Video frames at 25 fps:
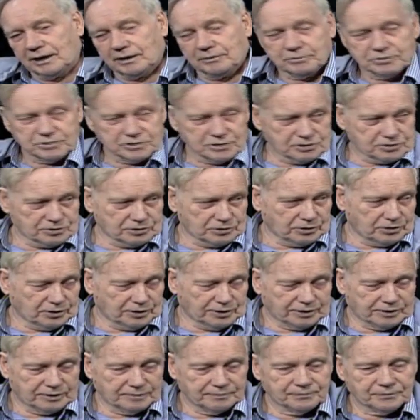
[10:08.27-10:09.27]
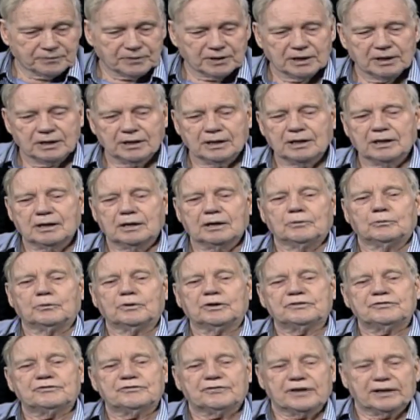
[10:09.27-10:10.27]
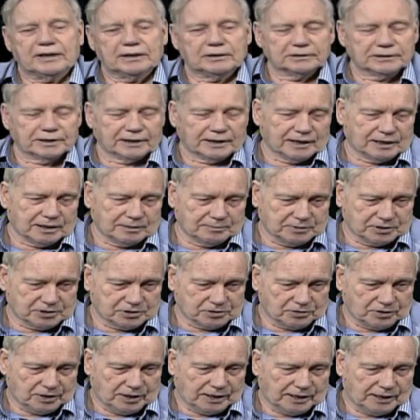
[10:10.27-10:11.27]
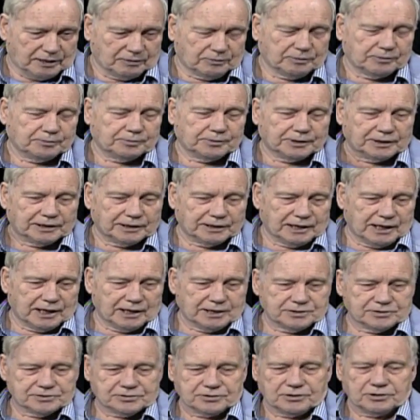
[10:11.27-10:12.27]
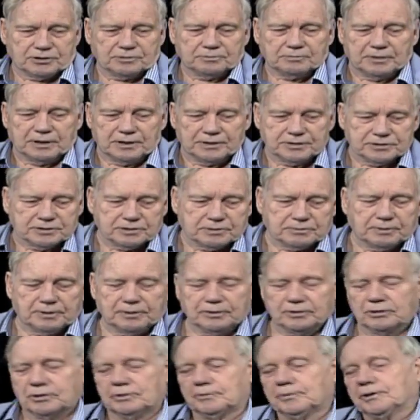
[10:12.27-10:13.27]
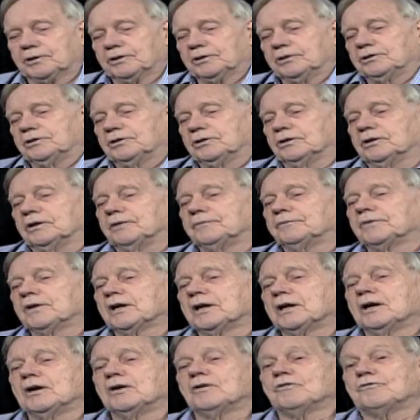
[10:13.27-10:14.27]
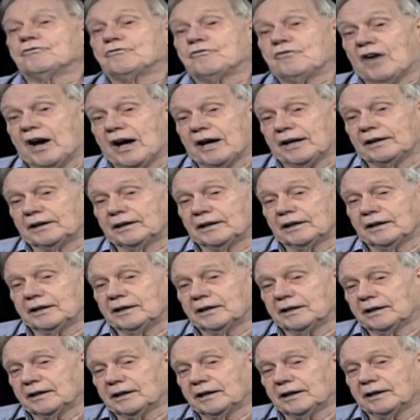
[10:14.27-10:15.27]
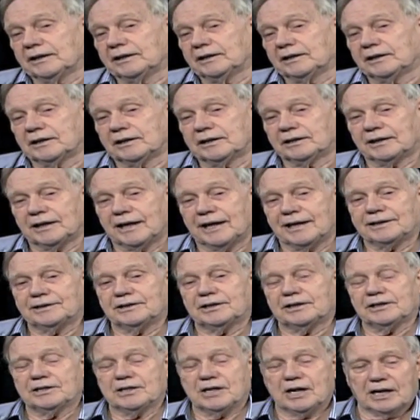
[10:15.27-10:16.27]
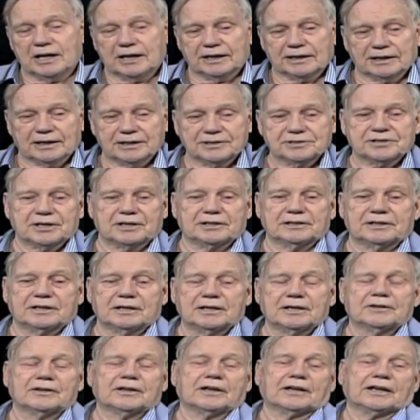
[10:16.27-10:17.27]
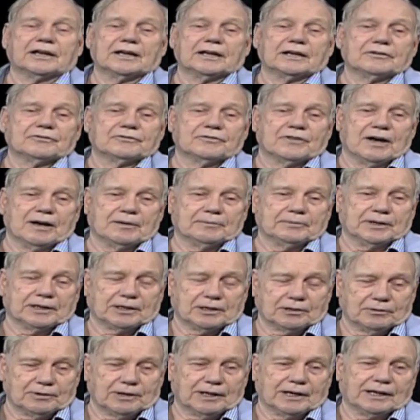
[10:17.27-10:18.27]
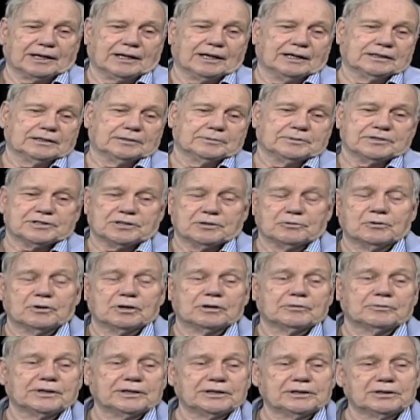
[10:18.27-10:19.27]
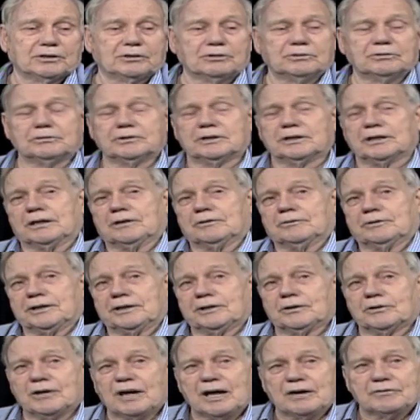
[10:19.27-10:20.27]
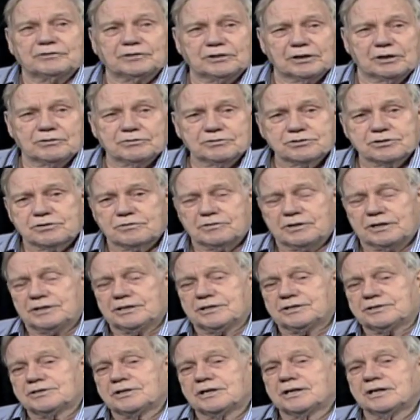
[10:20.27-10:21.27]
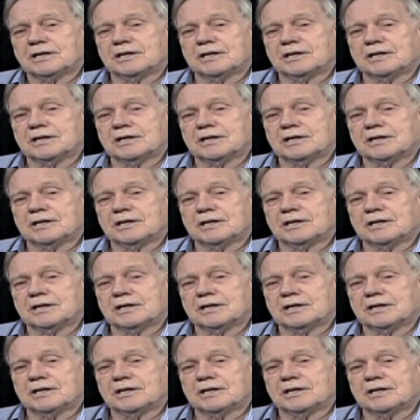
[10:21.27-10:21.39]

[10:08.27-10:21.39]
I was his lawyer. We failed to get him a trial. We were denied cert by the Supreme Court. We couldn't do it finally, in '99, I said the King family, Coretta came to me and said, "What do we do? You know, we don't have closure on this."